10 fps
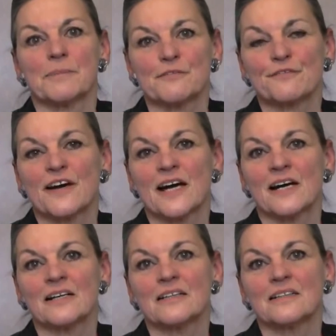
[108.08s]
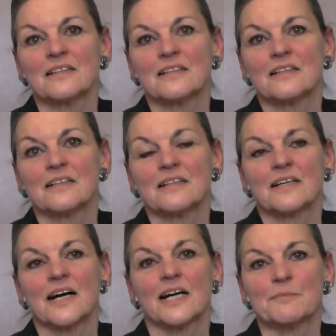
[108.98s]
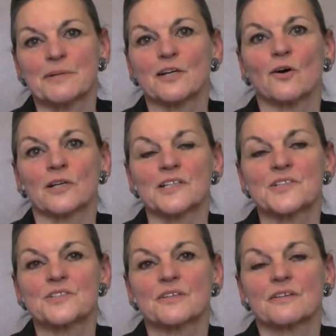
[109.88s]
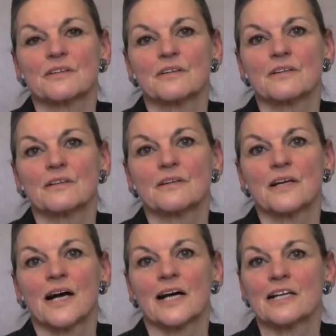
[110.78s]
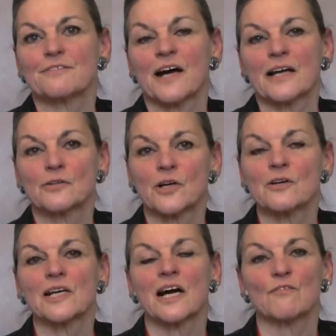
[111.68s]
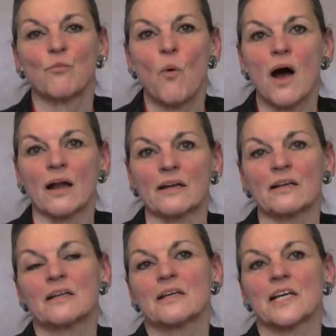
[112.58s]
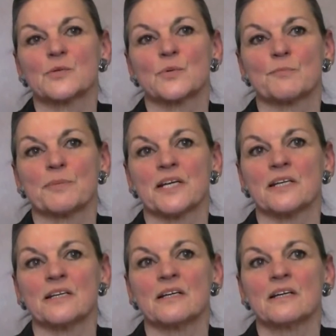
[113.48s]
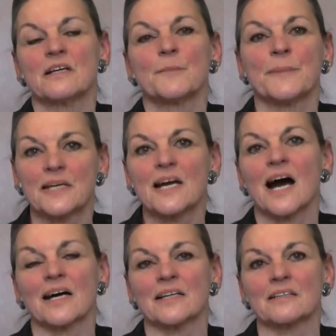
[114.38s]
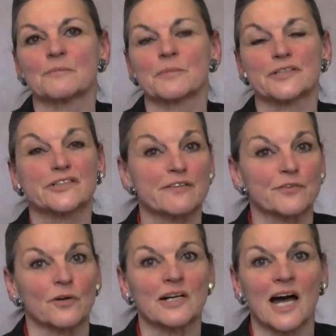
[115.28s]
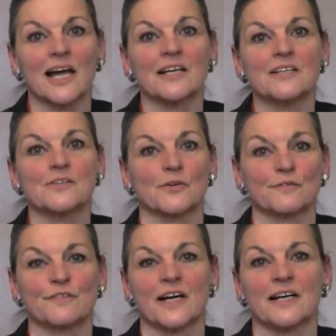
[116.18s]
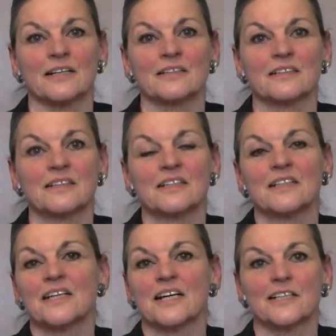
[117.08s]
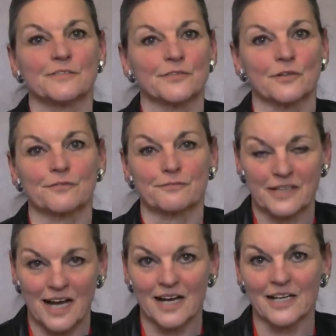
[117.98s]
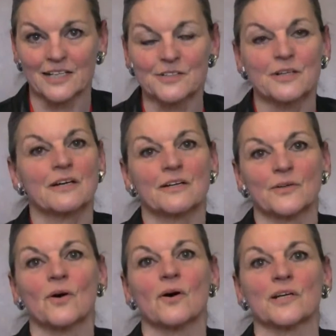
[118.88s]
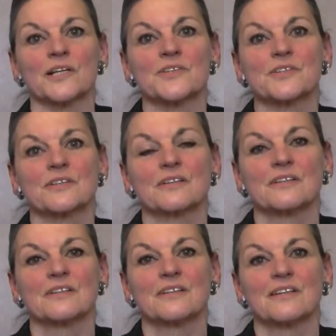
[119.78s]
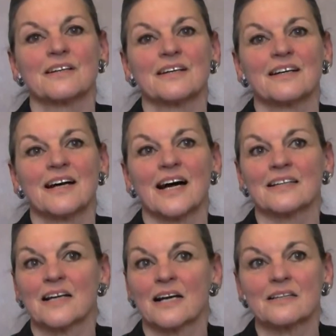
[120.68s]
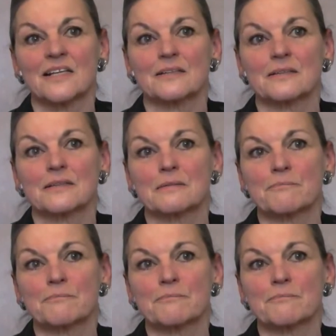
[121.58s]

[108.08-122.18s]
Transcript: be fair, and be honest. And if I could only have one, it would be kind, because if you're kind, you're fair, and if you're kind, you're honest. And I think